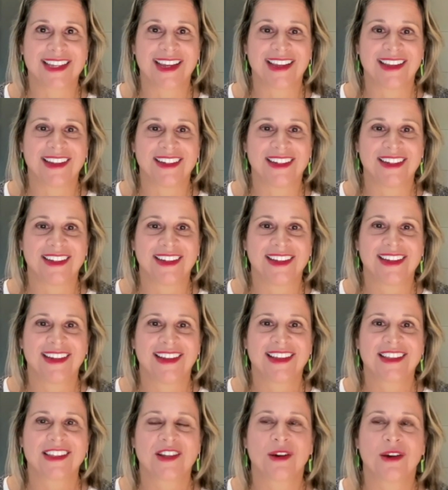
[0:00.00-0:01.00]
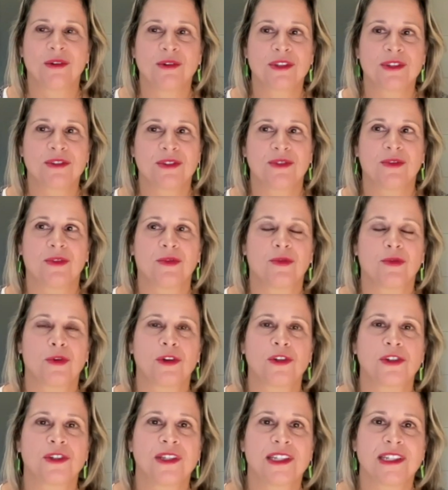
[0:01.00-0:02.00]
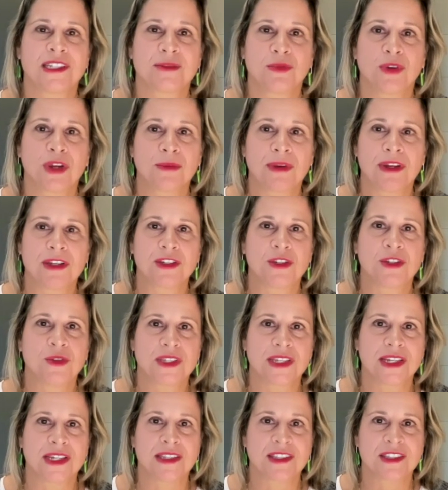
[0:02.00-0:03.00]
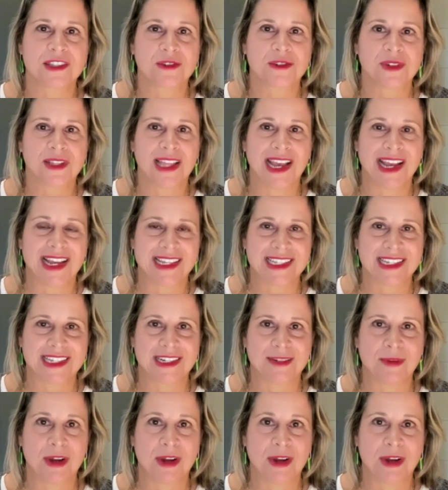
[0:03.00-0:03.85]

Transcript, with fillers: And so I was fortunate to bring my two sons to Alaska.